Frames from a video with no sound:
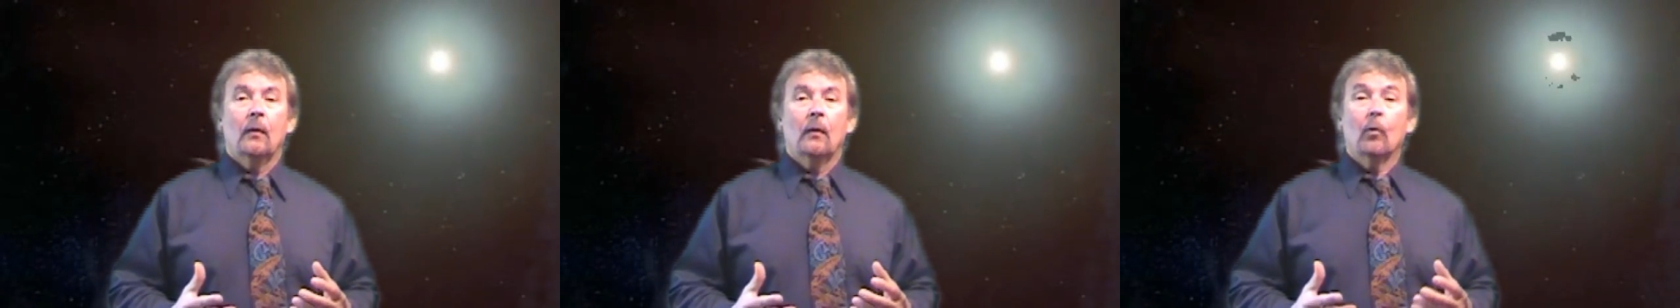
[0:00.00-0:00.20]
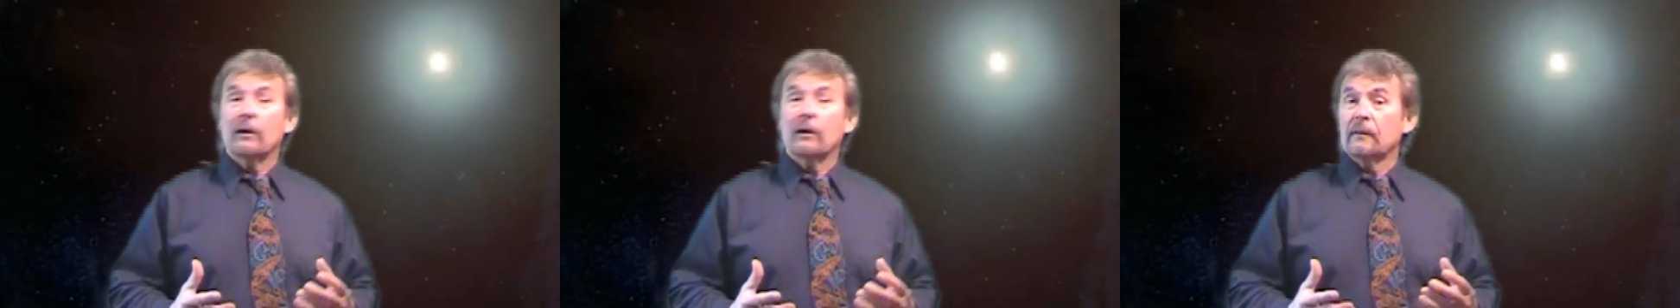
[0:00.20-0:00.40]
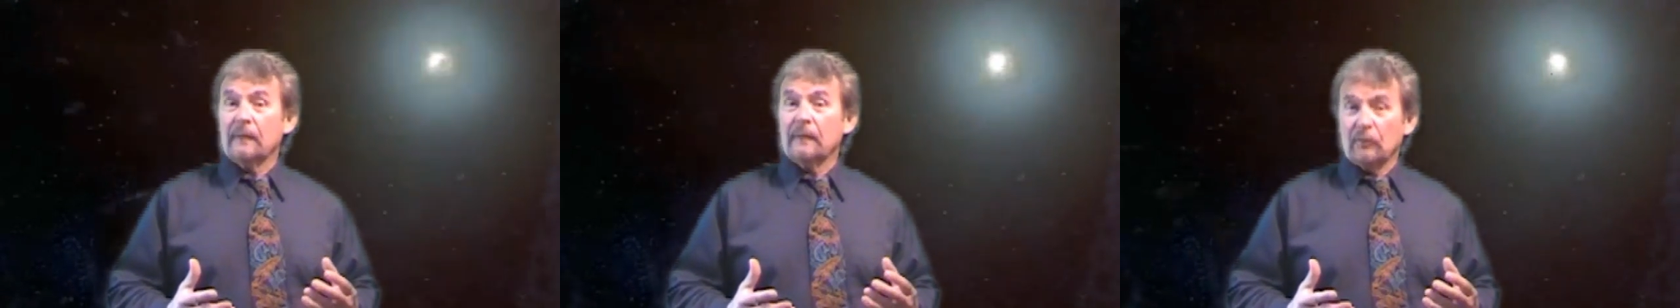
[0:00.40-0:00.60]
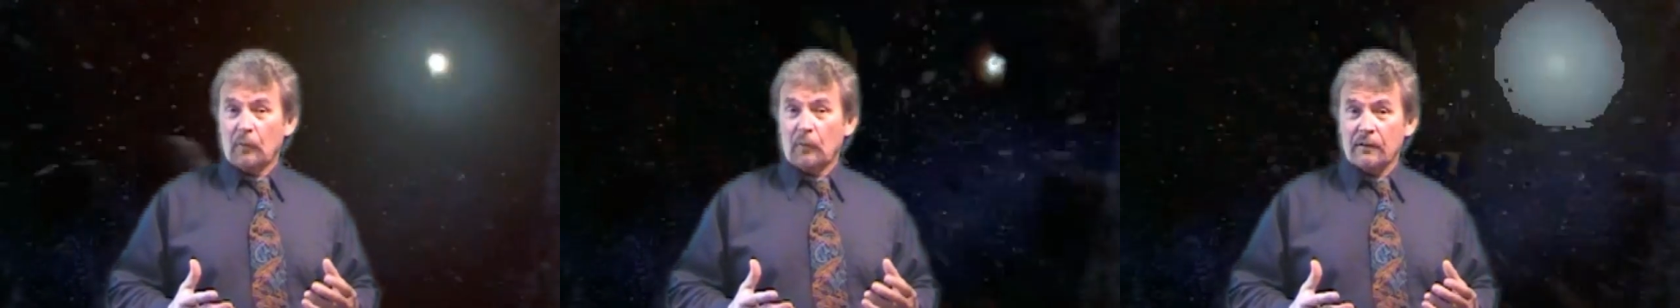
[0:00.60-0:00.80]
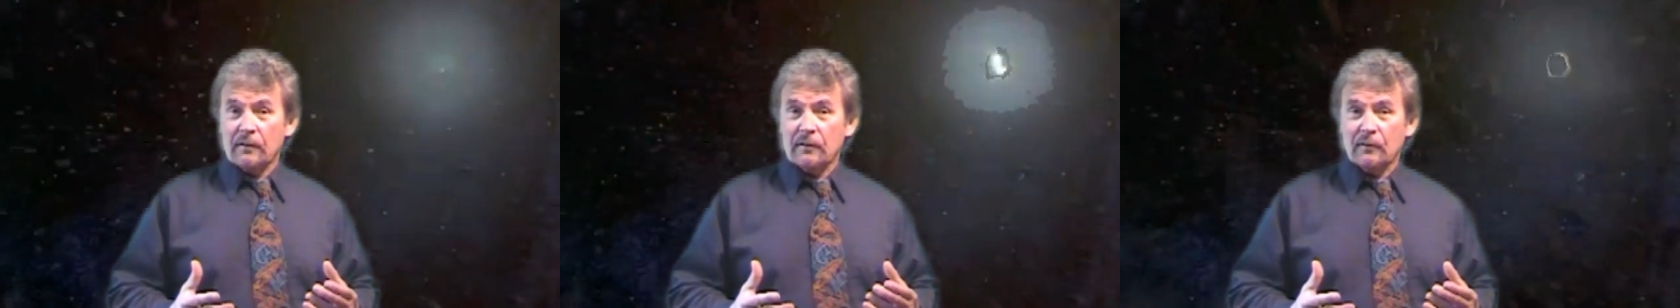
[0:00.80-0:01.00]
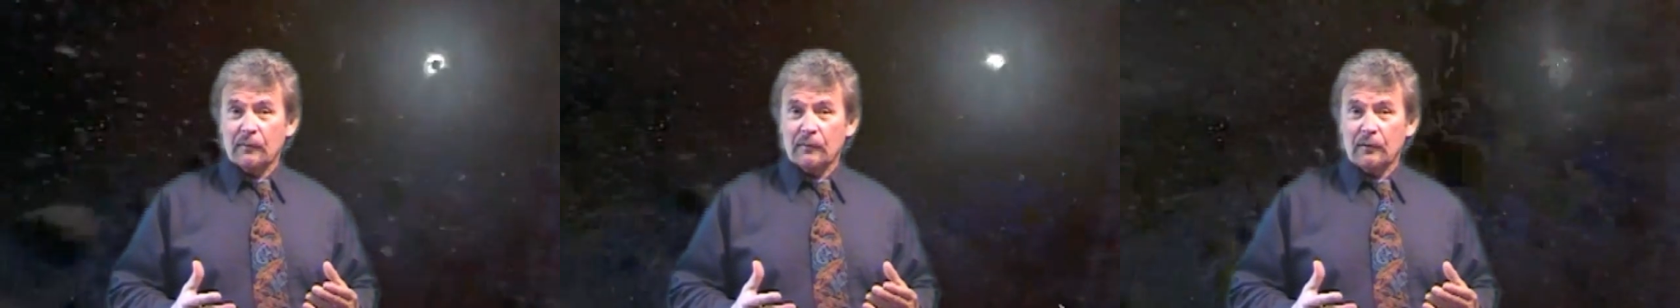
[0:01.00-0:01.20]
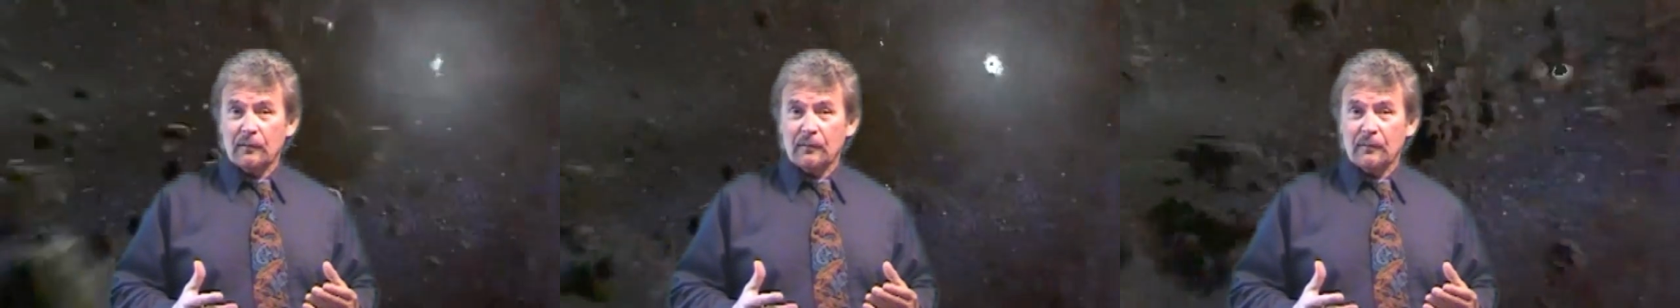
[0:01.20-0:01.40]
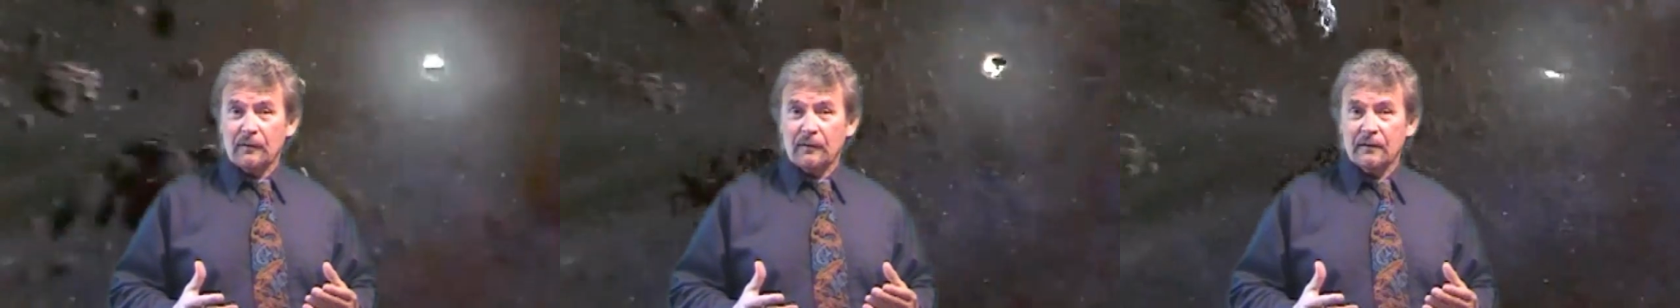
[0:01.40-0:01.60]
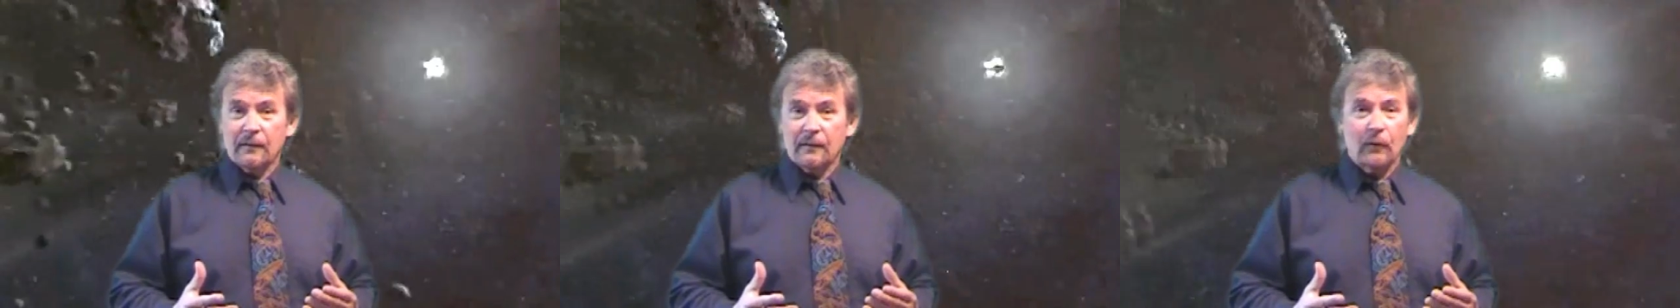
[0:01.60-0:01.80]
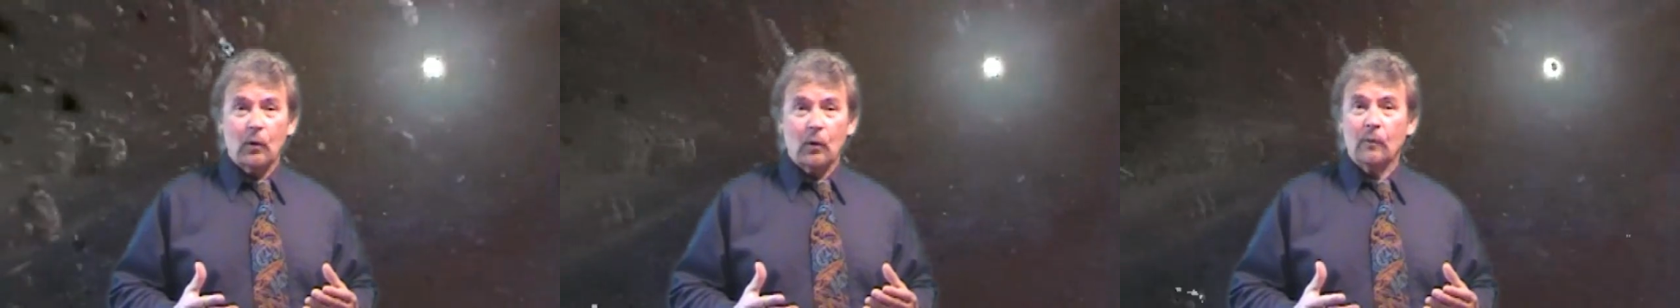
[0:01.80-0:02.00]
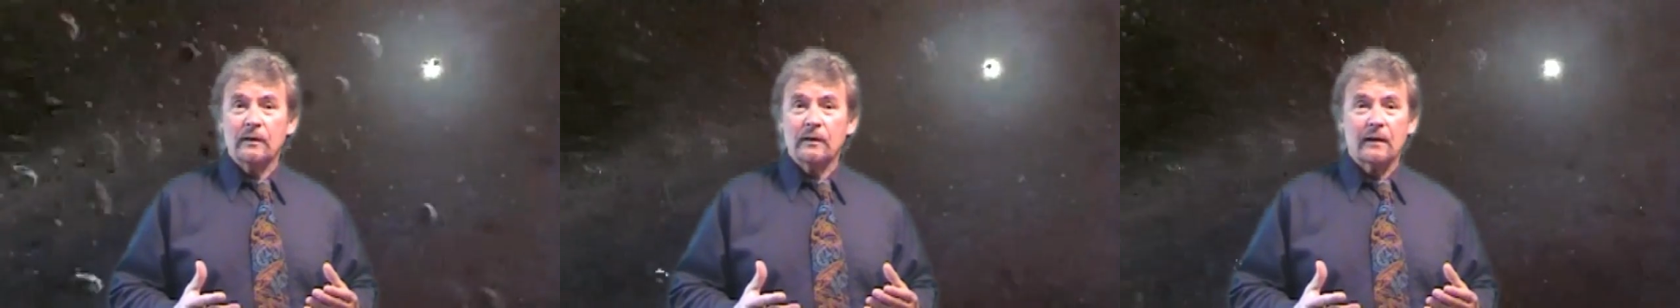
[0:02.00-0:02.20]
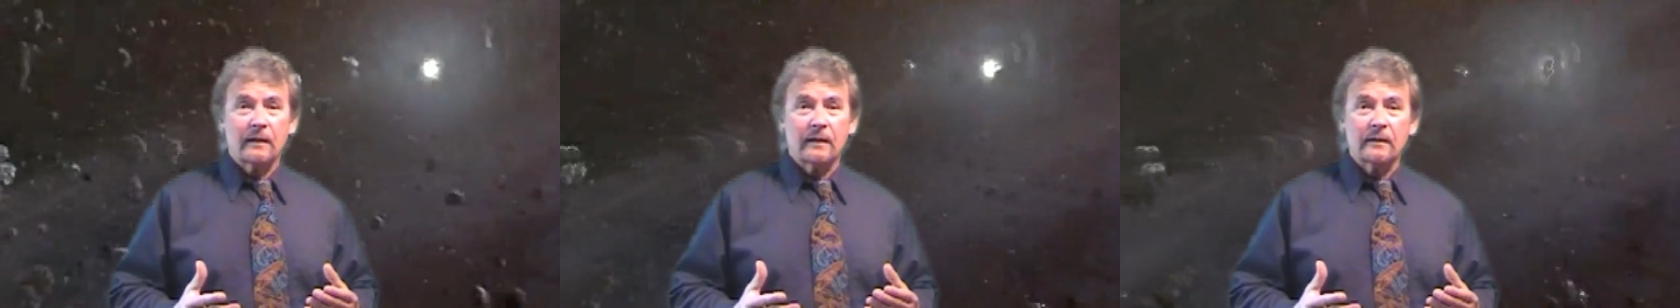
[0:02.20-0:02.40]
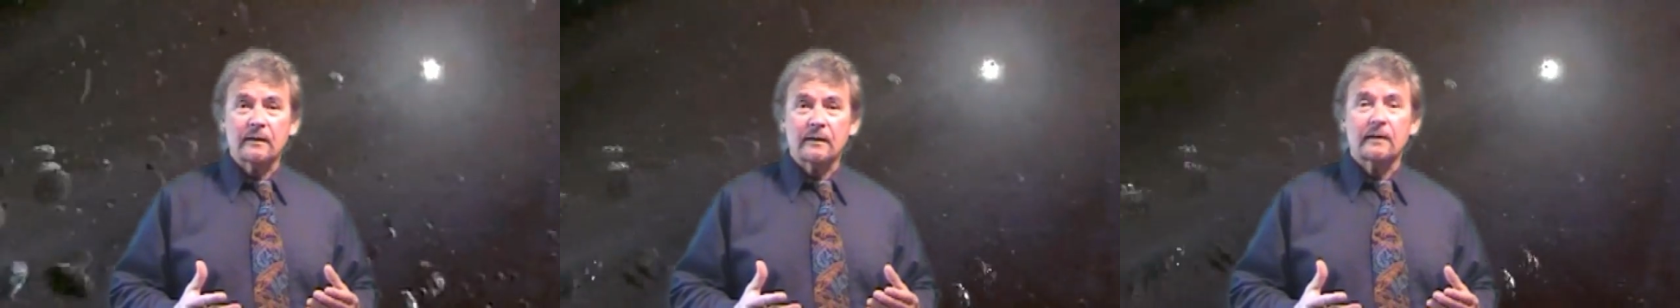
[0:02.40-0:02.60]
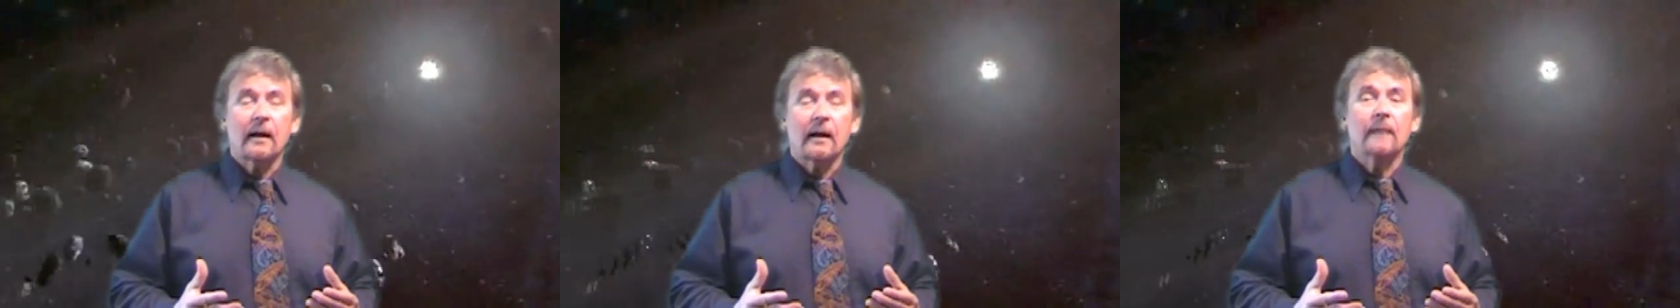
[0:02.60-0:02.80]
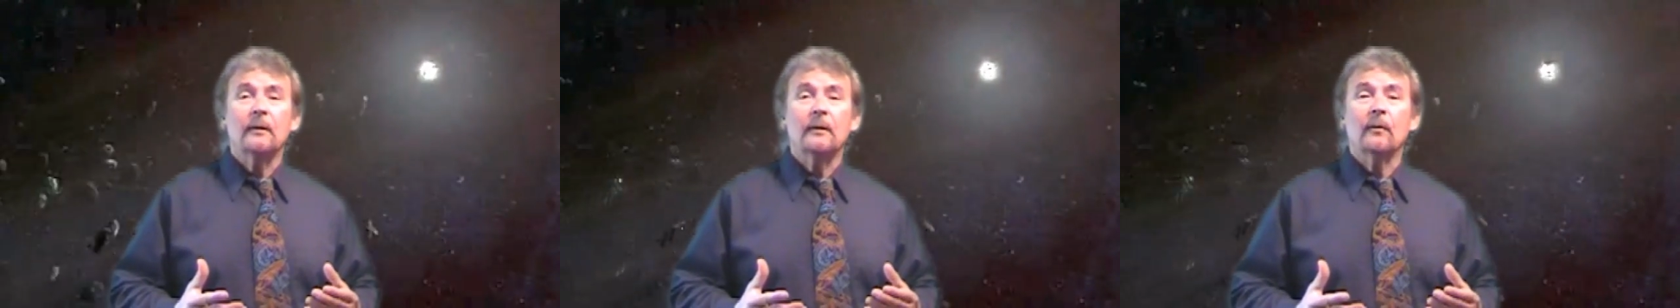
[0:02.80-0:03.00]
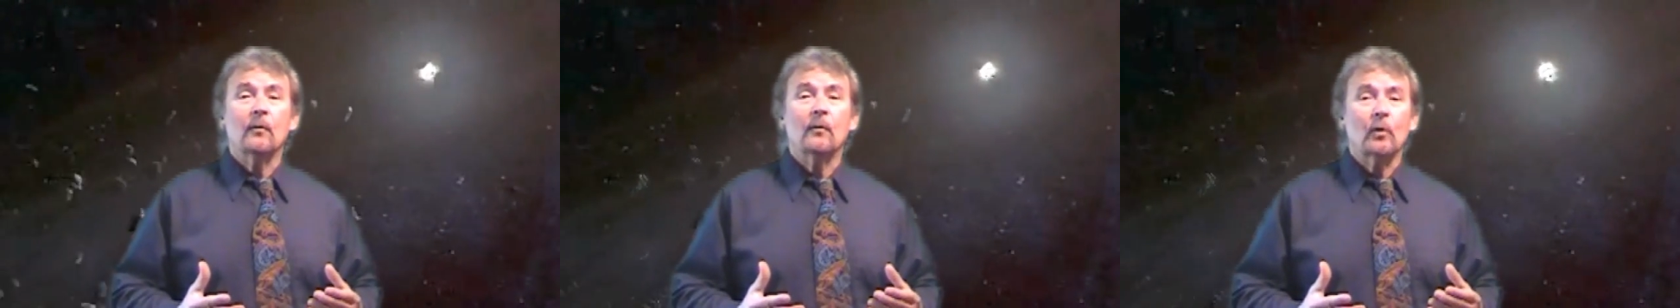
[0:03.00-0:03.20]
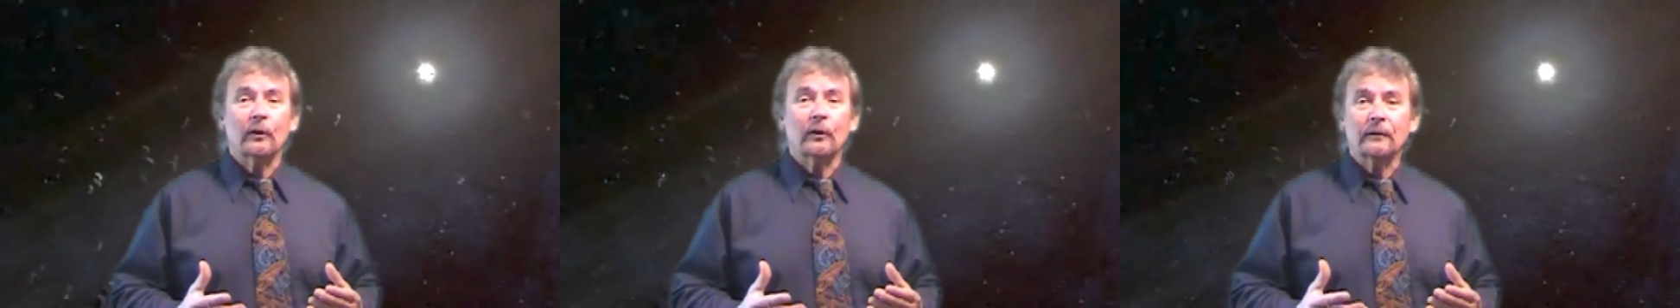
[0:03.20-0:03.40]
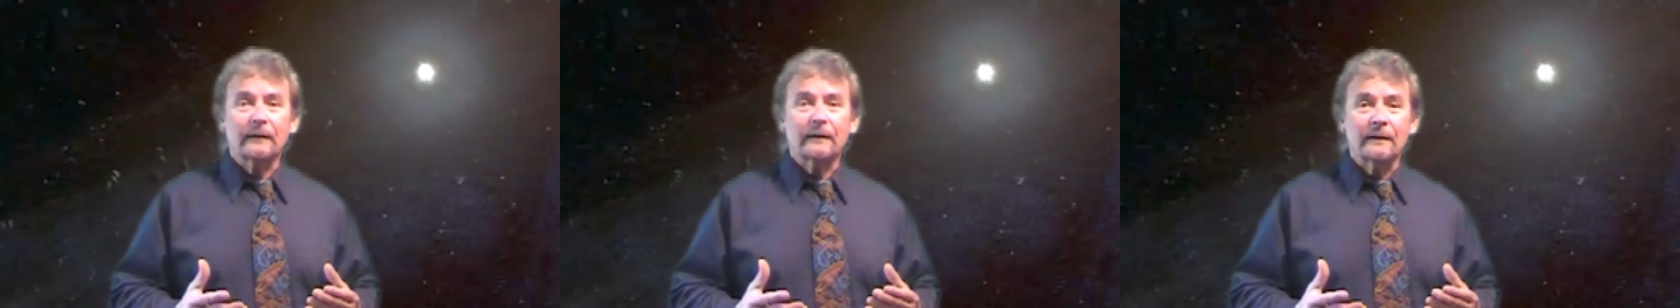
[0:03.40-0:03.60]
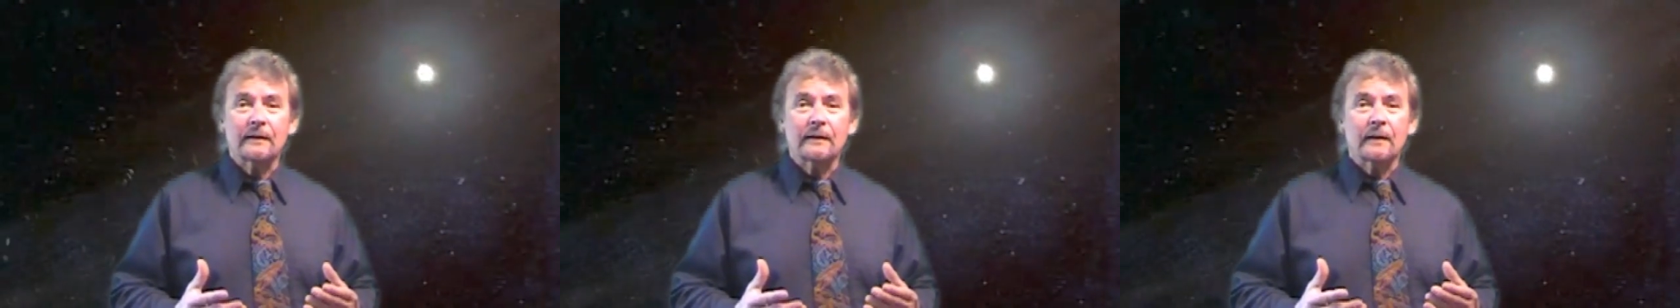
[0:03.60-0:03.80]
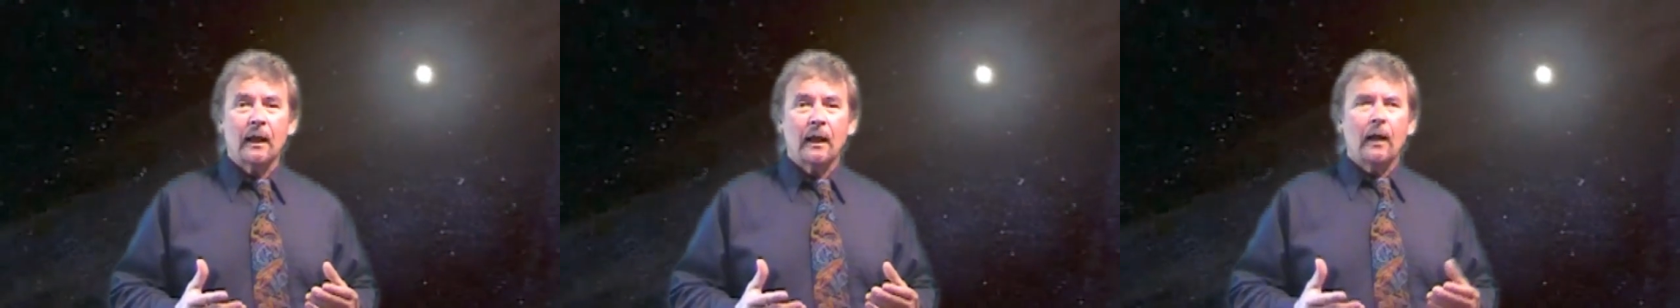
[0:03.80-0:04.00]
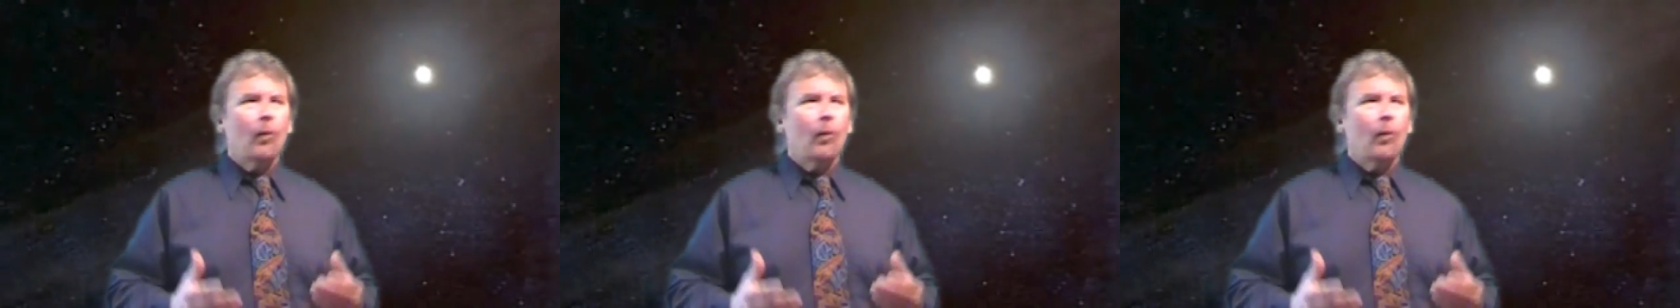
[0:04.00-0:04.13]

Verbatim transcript: One of the main questions we human beings have always asked since time immemorial is